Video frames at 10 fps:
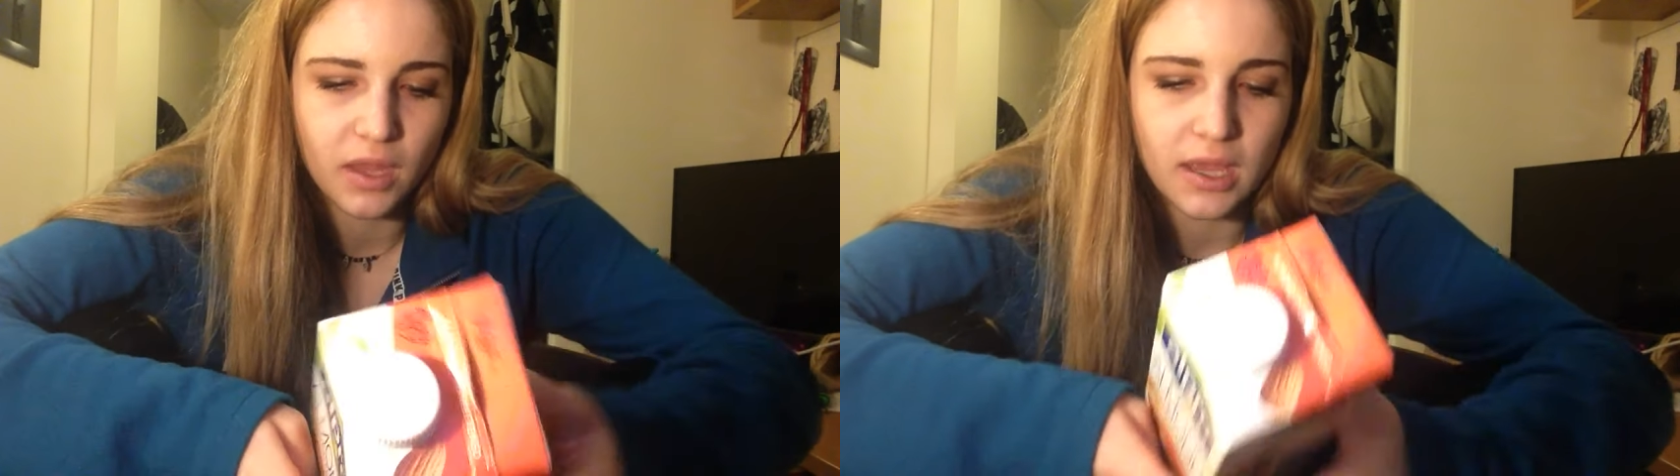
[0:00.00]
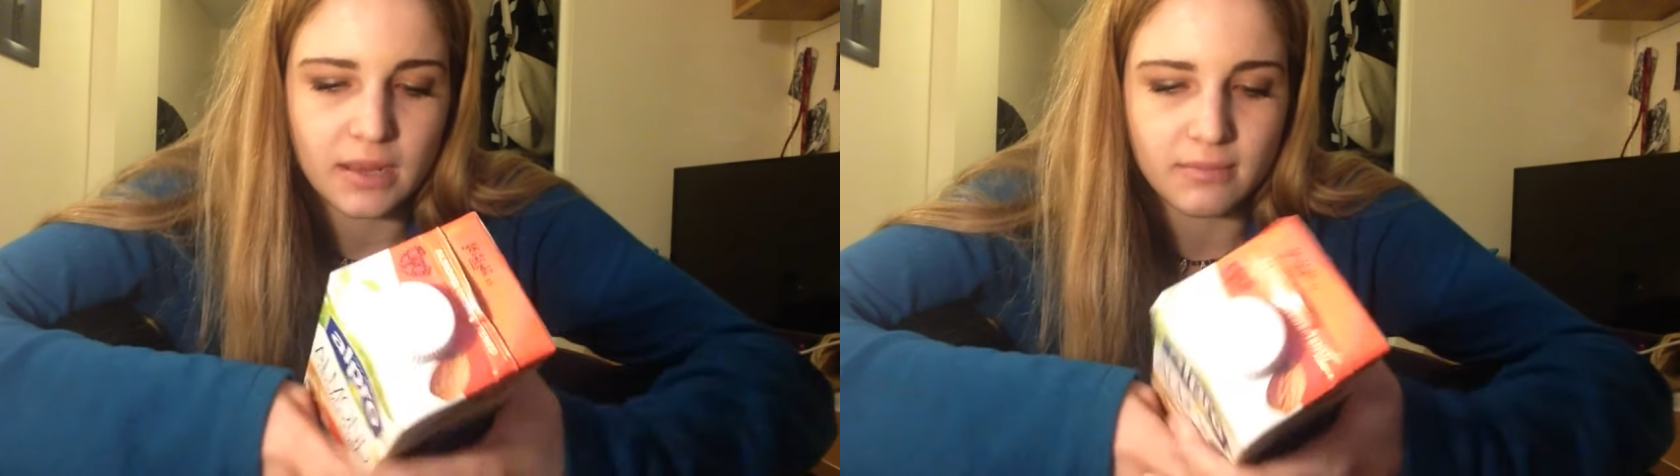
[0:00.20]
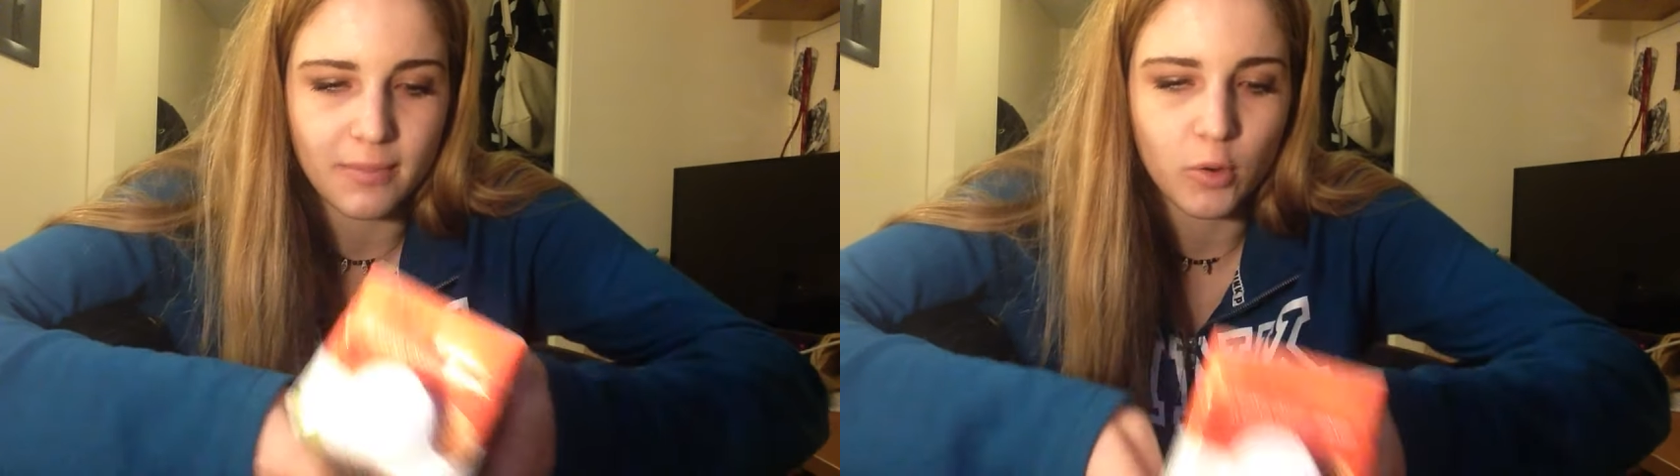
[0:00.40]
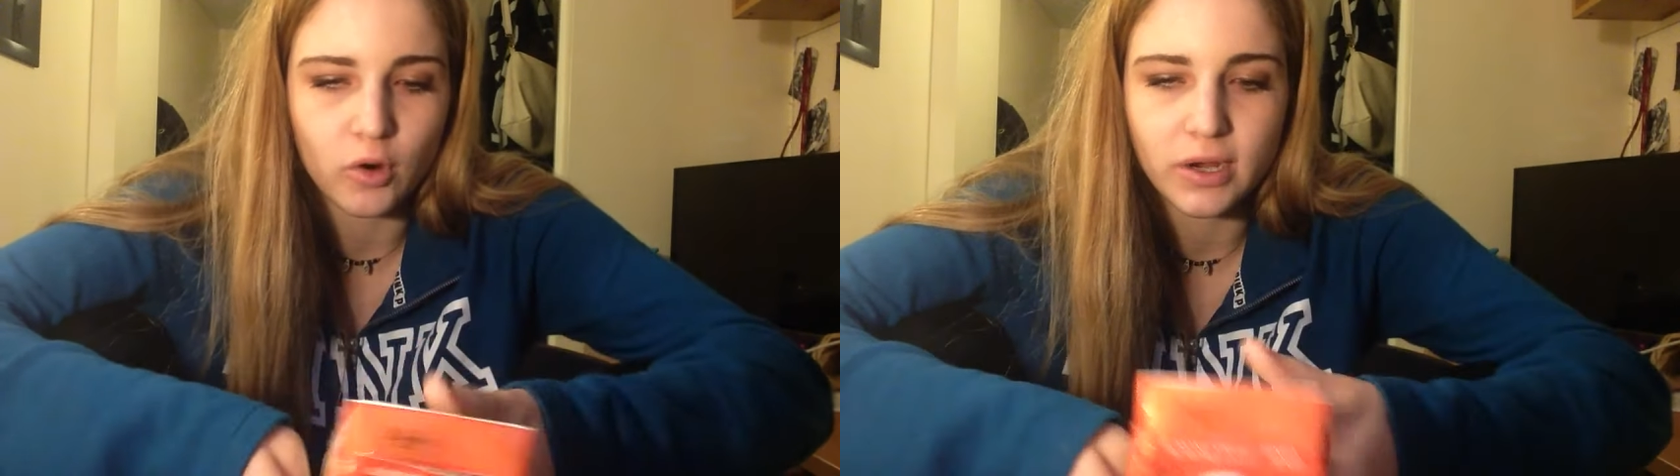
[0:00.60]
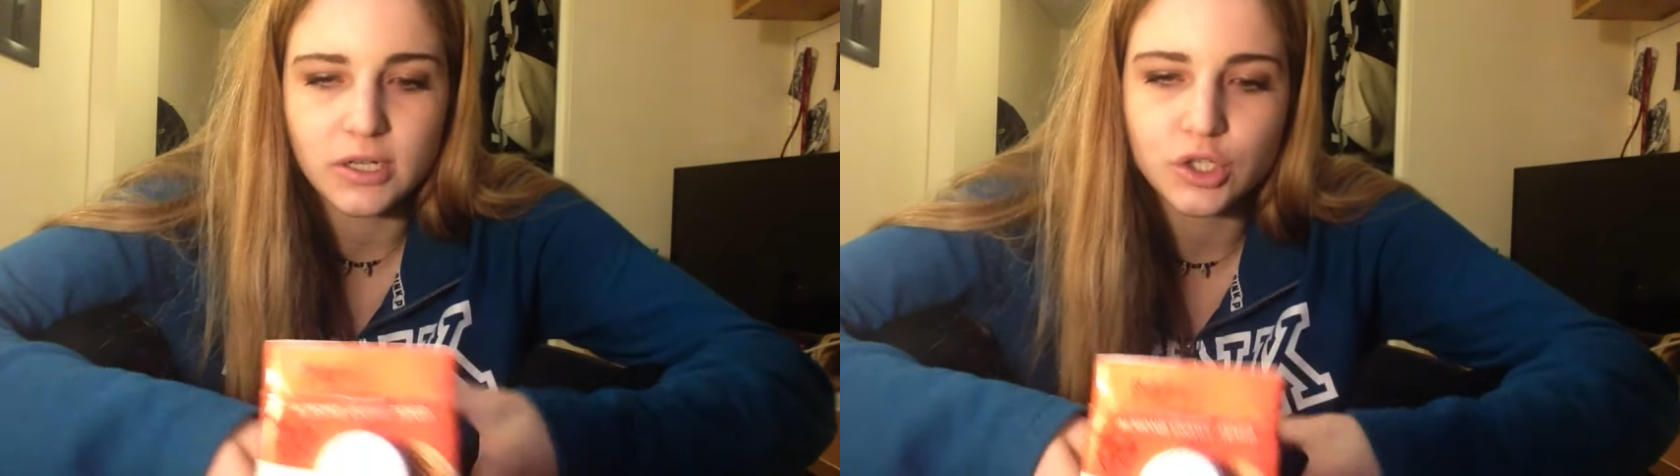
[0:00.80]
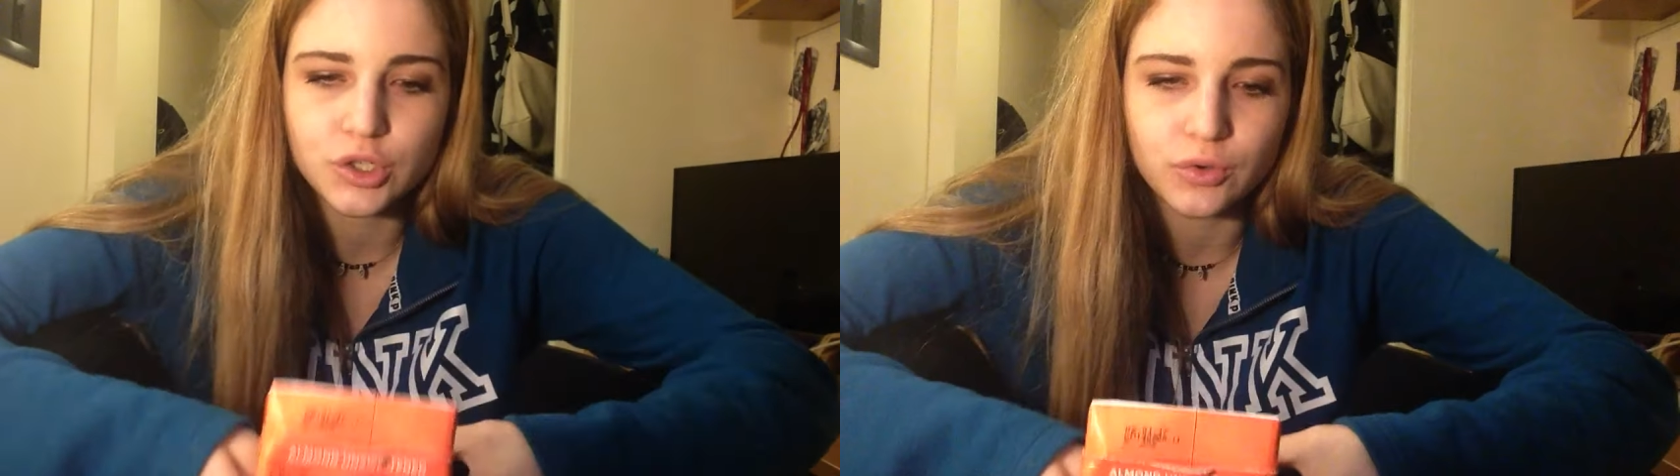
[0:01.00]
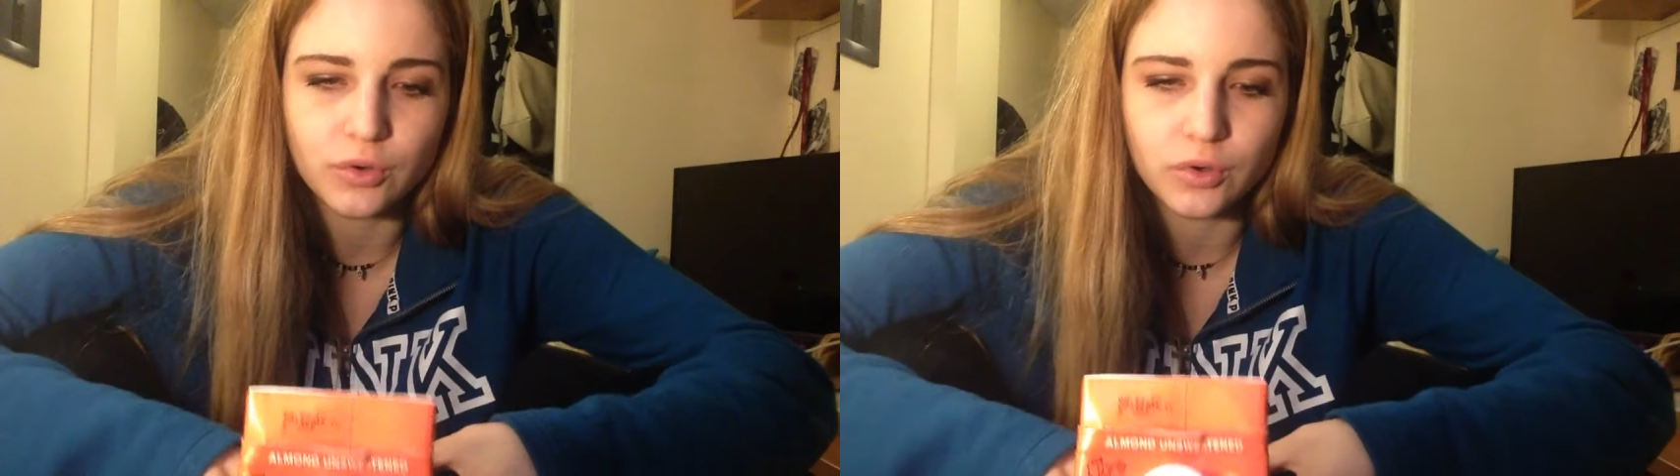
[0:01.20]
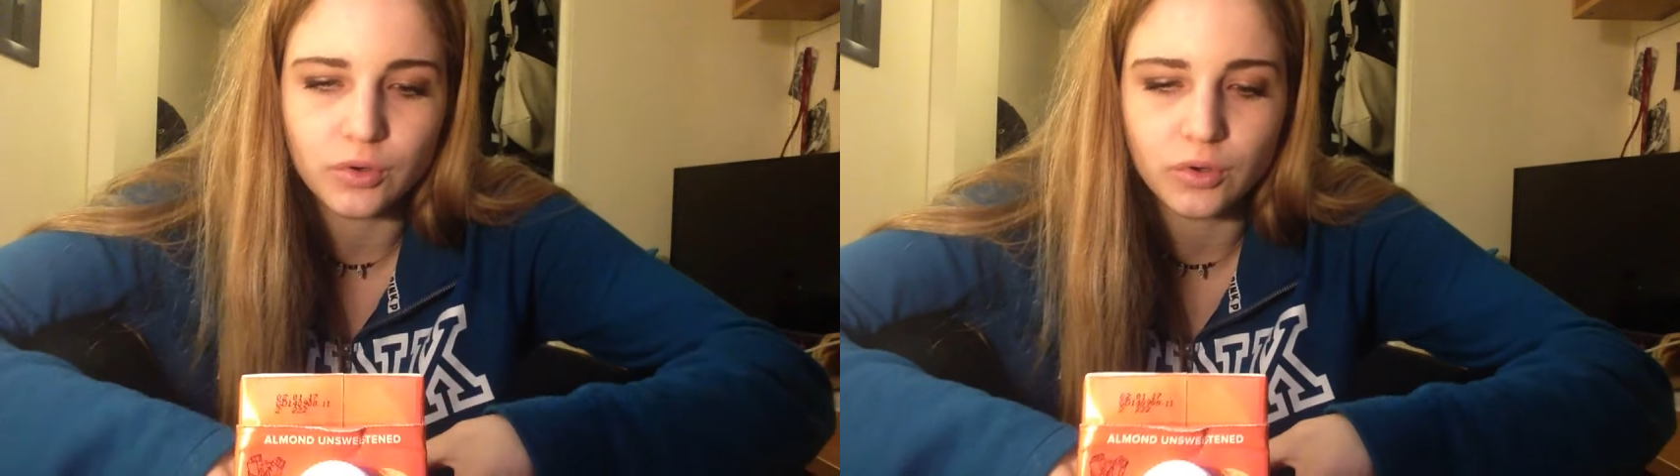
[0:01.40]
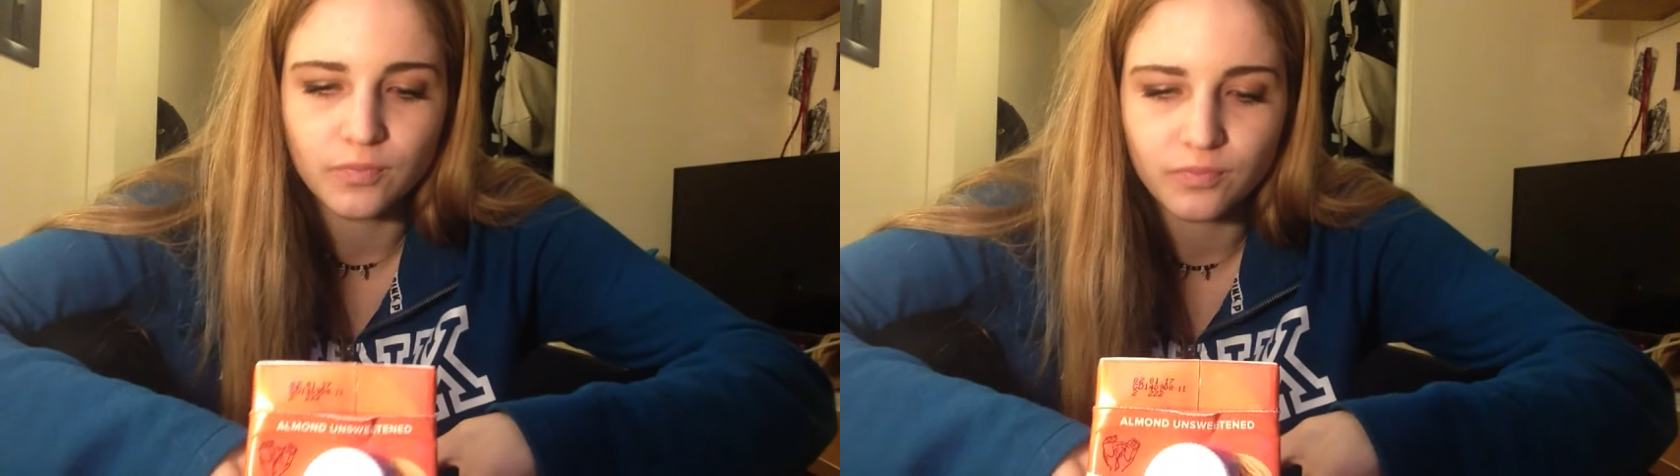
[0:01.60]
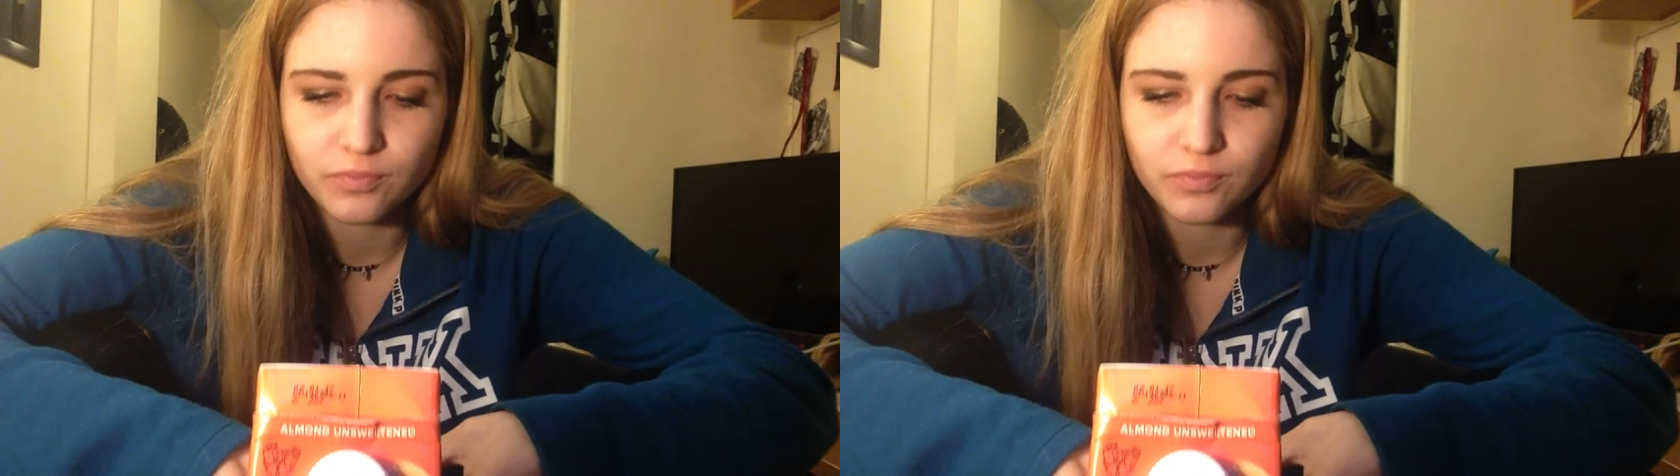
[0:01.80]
in my porridge or